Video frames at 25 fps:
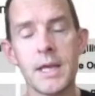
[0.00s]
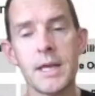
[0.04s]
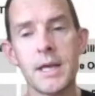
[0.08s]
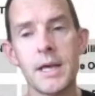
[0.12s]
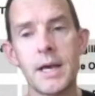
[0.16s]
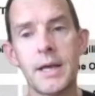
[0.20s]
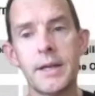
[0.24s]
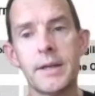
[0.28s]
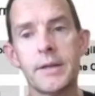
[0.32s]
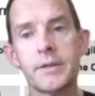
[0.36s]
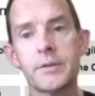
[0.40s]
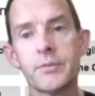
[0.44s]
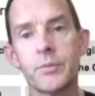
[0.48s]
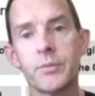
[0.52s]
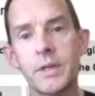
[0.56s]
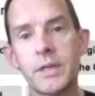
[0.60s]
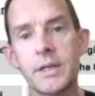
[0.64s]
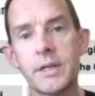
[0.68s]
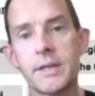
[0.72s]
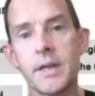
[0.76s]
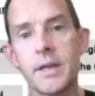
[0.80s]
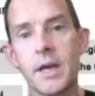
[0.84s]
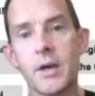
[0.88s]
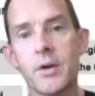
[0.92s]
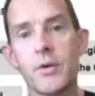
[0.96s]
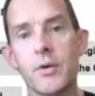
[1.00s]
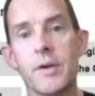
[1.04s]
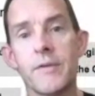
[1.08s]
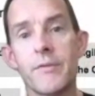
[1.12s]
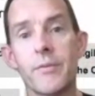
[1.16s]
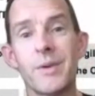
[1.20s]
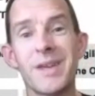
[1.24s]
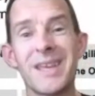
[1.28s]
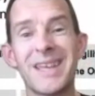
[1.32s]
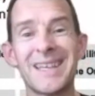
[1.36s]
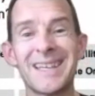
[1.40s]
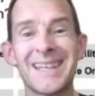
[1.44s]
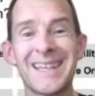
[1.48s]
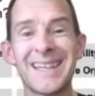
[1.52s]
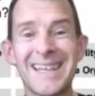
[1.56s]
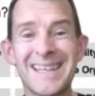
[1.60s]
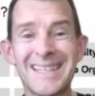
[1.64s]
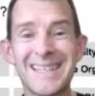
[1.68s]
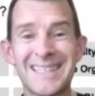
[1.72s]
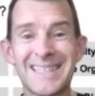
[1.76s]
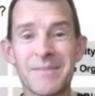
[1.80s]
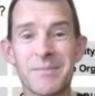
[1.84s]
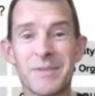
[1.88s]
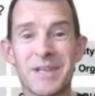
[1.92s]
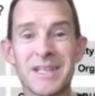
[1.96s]
And as we know, if we can
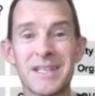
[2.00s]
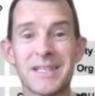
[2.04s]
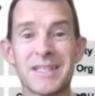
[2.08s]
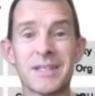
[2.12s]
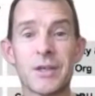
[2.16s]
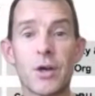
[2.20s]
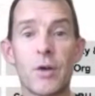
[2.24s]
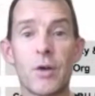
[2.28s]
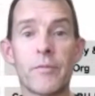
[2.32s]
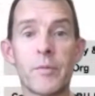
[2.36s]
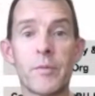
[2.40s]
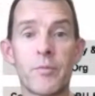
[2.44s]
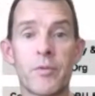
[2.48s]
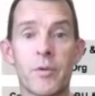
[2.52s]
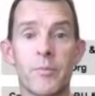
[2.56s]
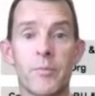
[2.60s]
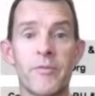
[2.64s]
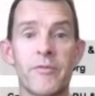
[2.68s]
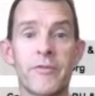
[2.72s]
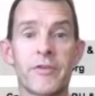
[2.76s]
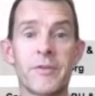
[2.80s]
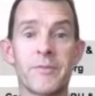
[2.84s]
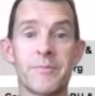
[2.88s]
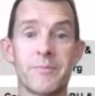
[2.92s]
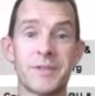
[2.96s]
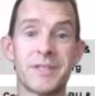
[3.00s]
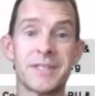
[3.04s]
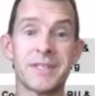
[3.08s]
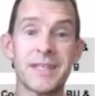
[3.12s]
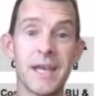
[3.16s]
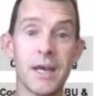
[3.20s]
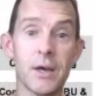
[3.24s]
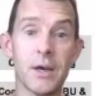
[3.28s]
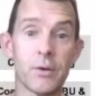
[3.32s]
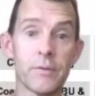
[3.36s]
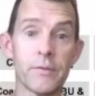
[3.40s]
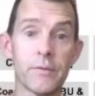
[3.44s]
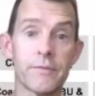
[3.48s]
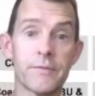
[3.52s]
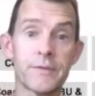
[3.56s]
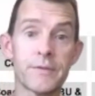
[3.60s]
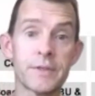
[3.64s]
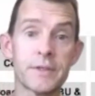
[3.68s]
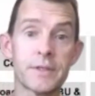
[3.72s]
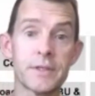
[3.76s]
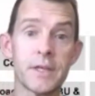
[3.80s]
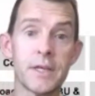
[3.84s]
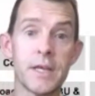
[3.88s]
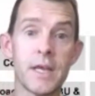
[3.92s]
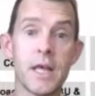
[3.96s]
get somebody to solve the problem for
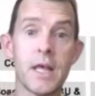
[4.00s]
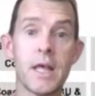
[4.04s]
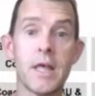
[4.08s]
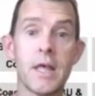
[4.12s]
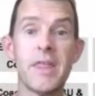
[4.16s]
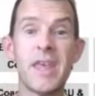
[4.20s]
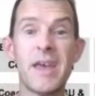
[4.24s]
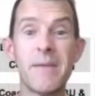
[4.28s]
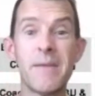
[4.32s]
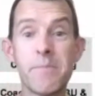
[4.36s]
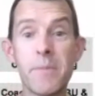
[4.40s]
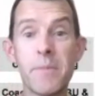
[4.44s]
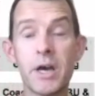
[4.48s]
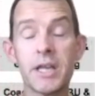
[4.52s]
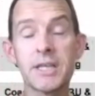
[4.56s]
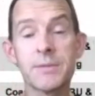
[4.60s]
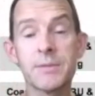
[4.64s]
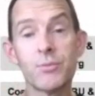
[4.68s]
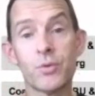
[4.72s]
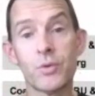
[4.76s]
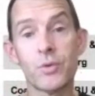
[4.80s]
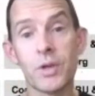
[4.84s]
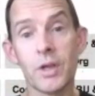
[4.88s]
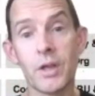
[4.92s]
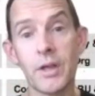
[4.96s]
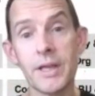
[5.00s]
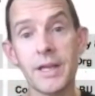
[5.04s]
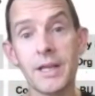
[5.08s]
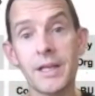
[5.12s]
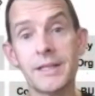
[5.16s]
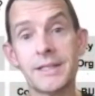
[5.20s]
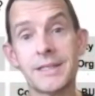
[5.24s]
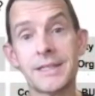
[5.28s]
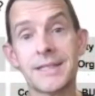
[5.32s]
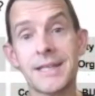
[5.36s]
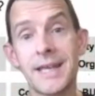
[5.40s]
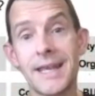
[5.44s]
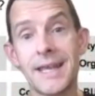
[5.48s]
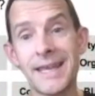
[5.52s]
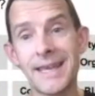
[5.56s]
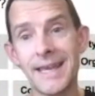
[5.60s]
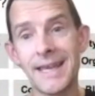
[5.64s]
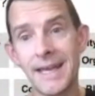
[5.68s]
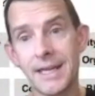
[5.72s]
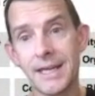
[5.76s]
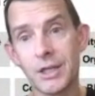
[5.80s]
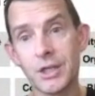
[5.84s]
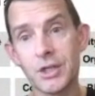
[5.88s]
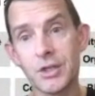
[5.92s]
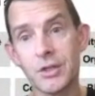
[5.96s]
themselves, they're much more likely to take
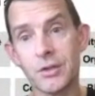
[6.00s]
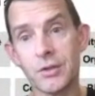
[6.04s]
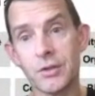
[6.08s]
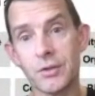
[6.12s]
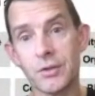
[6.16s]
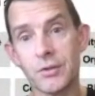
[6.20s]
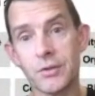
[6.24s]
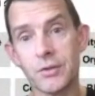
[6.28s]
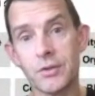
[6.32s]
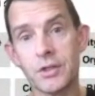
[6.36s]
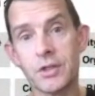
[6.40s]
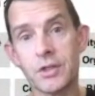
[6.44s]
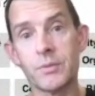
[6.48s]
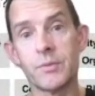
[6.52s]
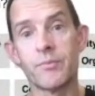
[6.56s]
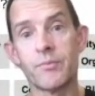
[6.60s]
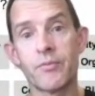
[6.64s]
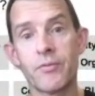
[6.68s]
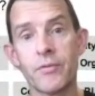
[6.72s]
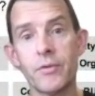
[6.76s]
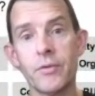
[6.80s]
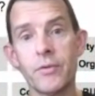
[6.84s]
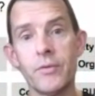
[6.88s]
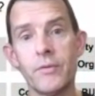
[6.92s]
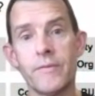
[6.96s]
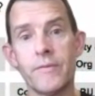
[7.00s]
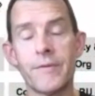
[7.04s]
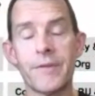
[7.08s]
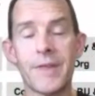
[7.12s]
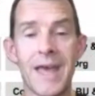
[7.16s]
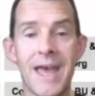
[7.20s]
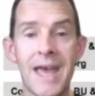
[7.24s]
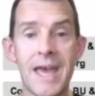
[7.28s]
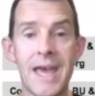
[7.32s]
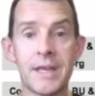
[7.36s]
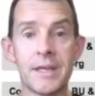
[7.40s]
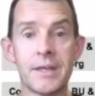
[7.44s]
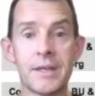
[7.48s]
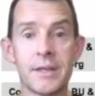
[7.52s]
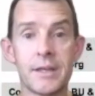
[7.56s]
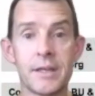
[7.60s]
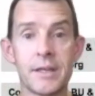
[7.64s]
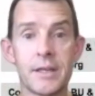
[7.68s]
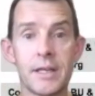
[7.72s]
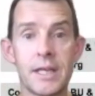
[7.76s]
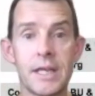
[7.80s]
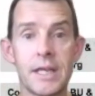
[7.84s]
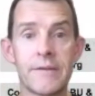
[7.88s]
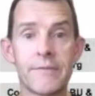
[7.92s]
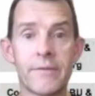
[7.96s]
action to improve than
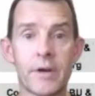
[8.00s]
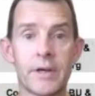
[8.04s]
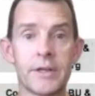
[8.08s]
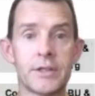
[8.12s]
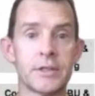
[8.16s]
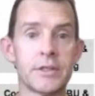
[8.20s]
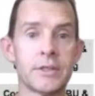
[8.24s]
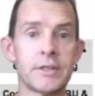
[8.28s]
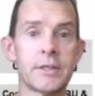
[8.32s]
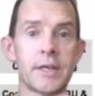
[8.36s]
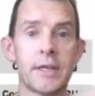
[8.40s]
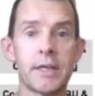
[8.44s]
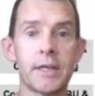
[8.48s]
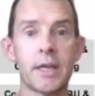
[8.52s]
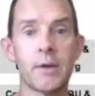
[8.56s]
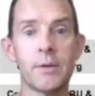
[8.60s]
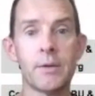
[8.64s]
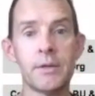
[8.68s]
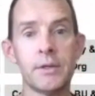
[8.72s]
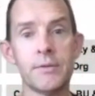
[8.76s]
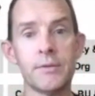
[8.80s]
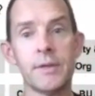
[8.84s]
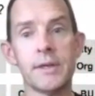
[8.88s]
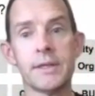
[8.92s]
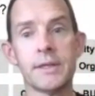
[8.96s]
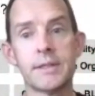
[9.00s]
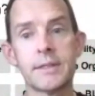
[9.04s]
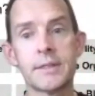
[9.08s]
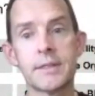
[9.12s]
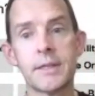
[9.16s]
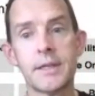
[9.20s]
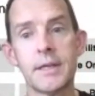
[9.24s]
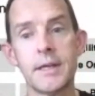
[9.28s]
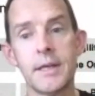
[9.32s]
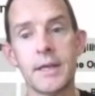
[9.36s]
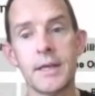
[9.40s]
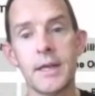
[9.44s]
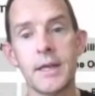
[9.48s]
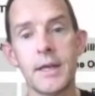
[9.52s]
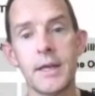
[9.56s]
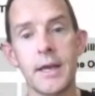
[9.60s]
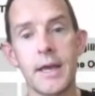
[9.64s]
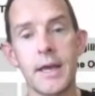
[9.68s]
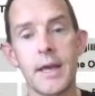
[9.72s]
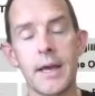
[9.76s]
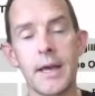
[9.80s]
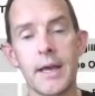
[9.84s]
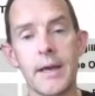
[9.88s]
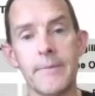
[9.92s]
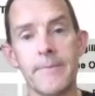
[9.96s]
if I just say, go and do this.
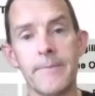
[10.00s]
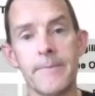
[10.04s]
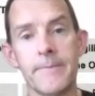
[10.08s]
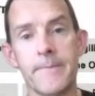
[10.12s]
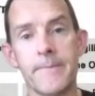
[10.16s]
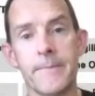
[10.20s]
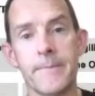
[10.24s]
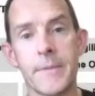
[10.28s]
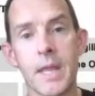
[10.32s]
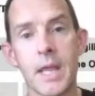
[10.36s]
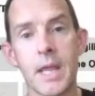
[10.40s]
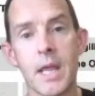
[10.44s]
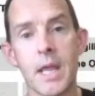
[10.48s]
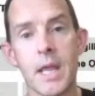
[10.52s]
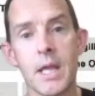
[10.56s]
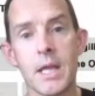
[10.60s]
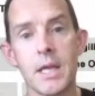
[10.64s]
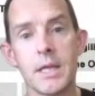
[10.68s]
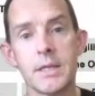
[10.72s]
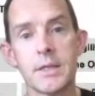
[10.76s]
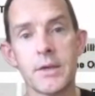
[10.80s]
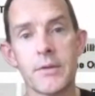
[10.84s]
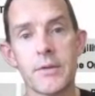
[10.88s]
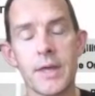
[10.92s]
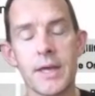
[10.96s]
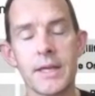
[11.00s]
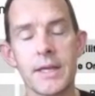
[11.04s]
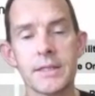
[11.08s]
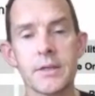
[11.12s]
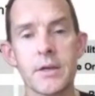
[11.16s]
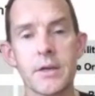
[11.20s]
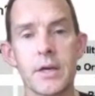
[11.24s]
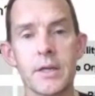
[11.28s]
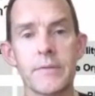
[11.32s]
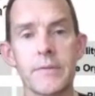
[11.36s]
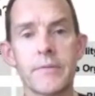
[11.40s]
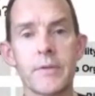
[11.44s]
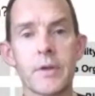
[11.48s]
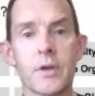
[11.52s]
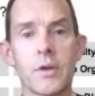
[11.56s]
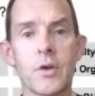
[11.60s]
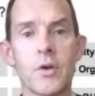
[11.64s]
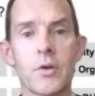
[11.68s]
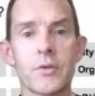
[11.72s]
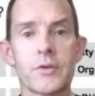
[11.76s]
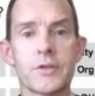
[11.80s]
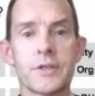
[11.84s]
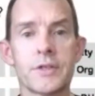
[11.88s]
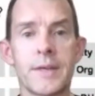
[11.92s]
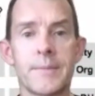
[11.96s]
So that's kind of the
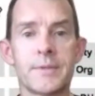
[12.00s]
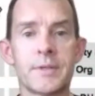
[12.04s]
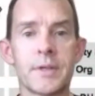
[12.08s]
concept.